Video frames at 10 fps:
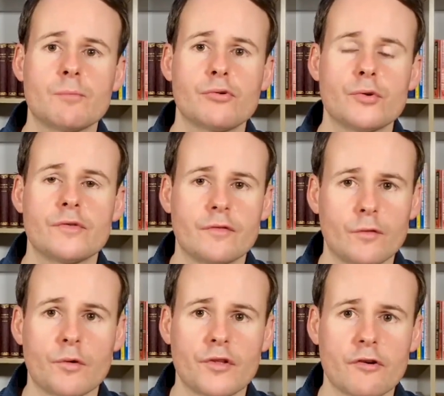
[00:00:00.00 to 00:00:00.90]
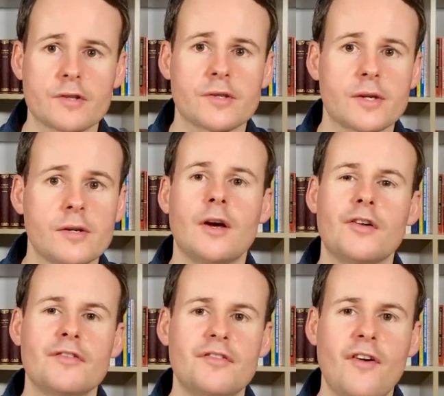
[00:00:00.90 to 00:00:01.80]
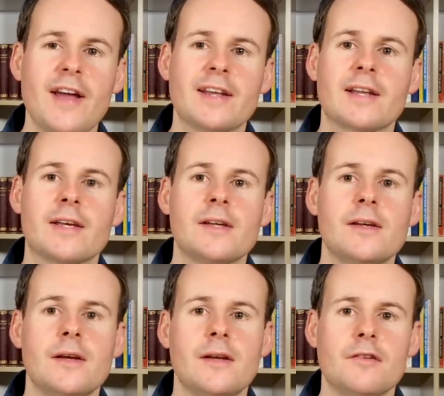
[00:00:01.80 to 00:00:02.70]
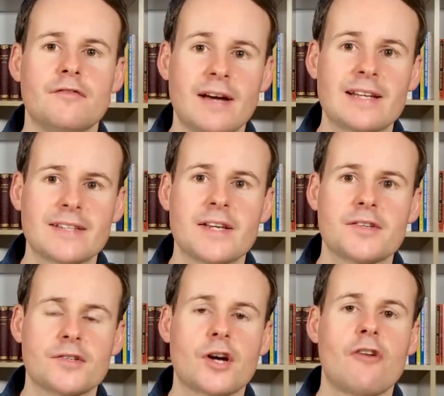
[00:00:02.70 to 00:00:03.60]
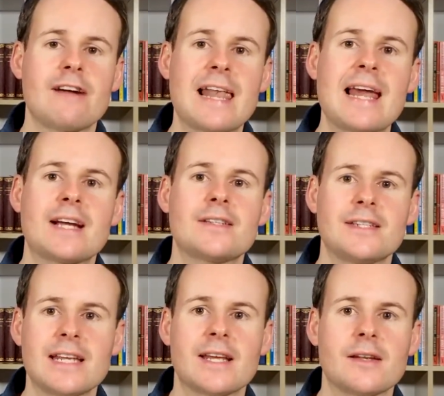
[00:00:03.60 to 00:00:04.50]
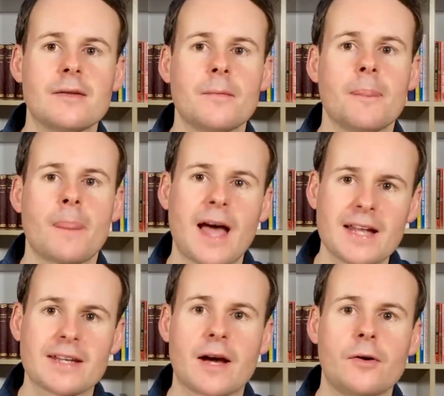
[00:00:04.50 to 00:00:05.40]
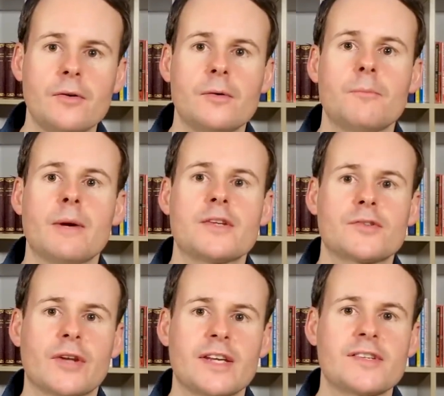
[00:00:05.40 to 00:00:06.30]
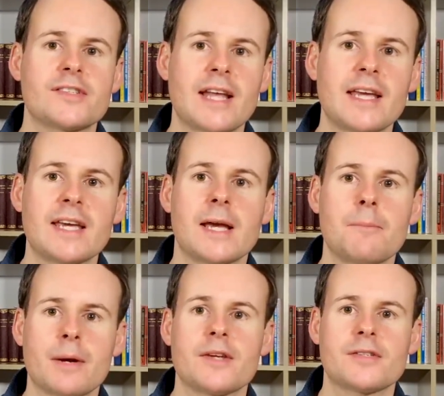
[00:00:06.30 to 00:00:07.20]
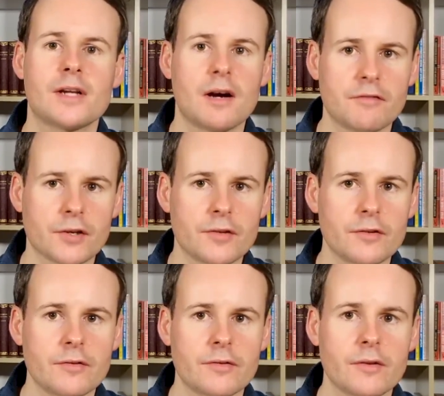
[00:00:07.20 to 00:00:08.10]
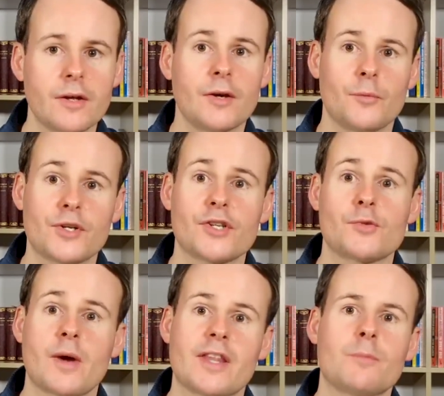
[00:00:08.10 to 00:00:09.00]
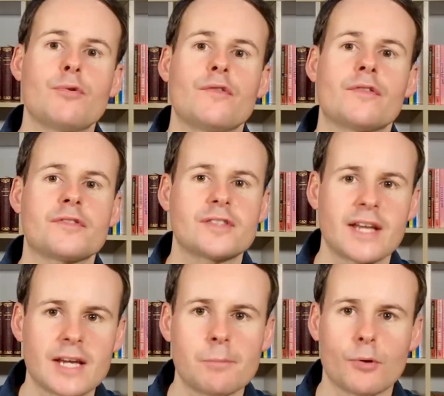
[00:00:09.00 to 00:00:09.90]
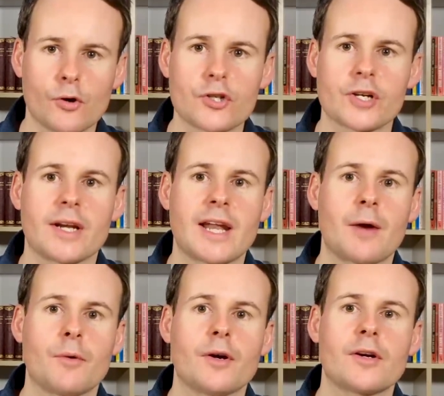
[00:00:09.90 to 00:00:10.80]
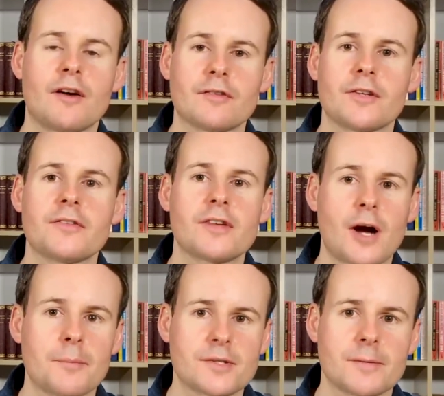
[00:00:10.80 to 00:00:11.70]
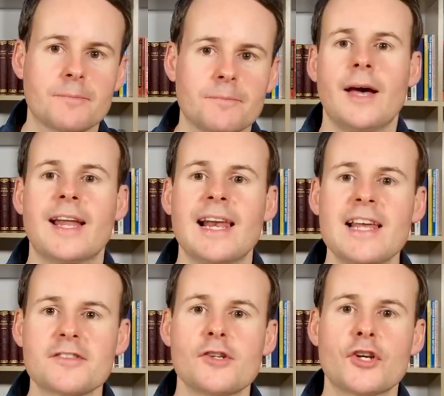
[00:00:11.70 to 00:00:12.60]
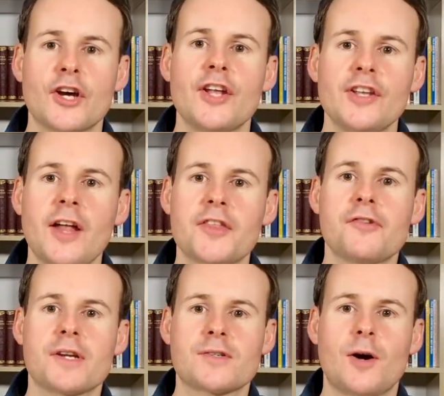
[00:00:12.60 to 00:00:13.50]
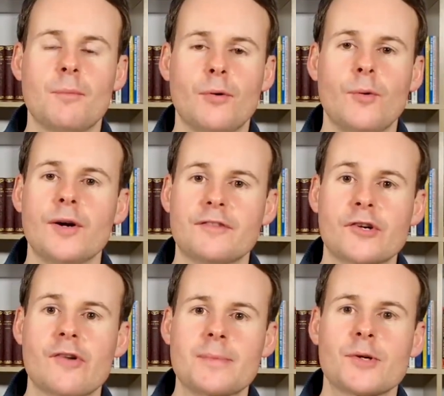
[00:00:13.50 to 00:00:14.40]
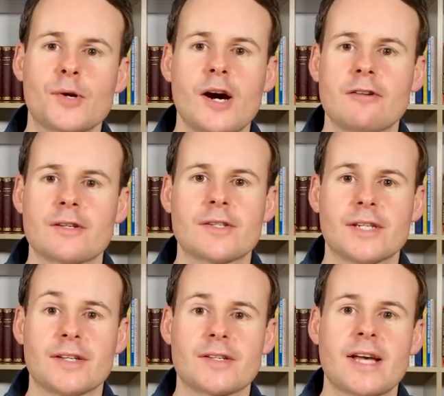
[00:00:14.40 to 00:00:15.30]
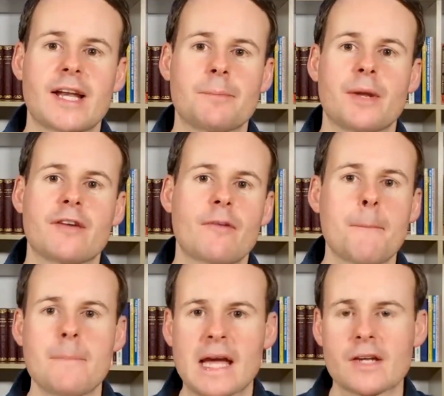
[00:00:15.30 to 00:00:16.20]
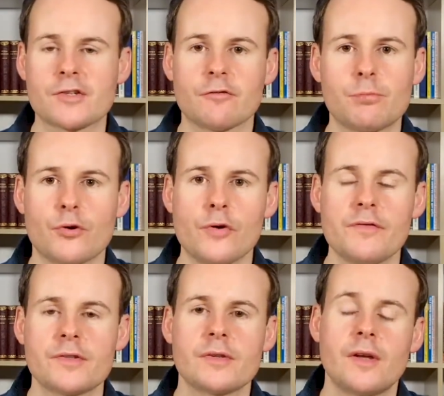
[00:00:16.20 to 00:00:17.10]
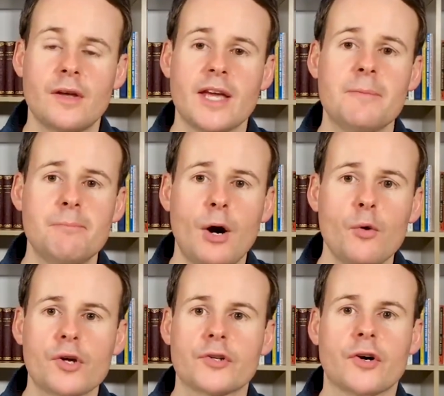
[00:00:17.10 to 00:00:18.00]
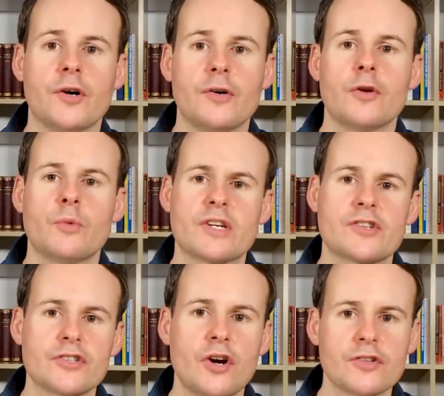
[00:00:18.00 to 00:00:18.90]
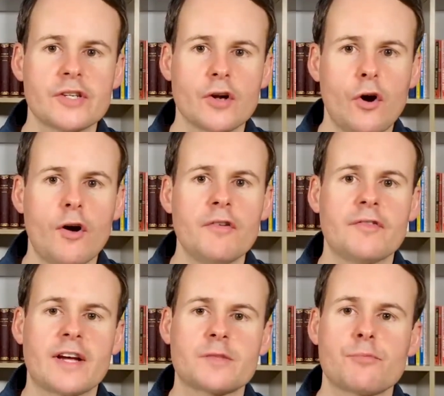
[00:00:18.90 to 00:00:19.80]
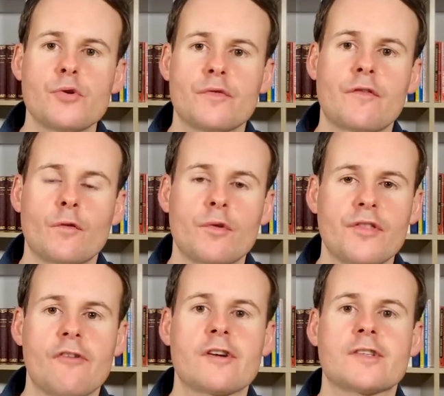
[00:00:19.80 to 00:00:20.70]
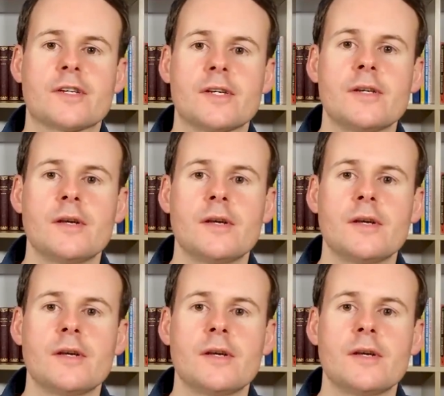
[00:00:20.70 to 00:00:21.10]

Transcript: proof of authority. And finally, validators are elected in and out based on a staking-based governance, which is where the proof of stake blockchain network governance comes in. And let's look at another example of a cryptocurrency that's had a bit of a mix of proofs in Polkadot, which started off as proof of authority,